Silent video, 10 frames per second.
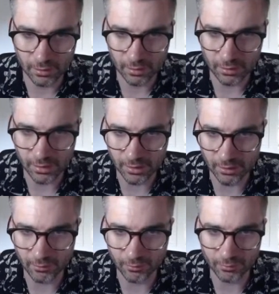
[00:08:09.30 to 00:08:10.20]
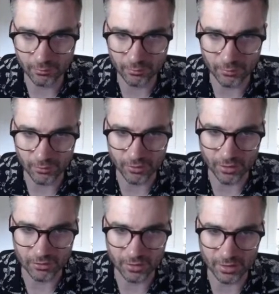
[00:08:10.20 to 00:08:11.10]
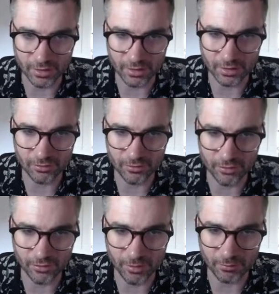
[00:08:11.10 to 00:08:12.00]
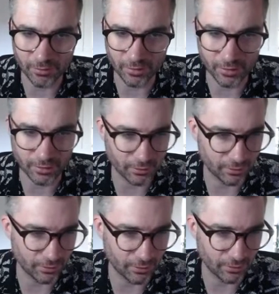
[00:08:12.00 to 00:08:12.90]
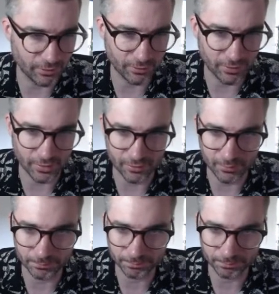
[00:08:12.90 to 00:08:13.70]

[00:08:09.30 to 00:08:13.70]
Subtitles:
and now we've got texture there. Let's do the same thing on these.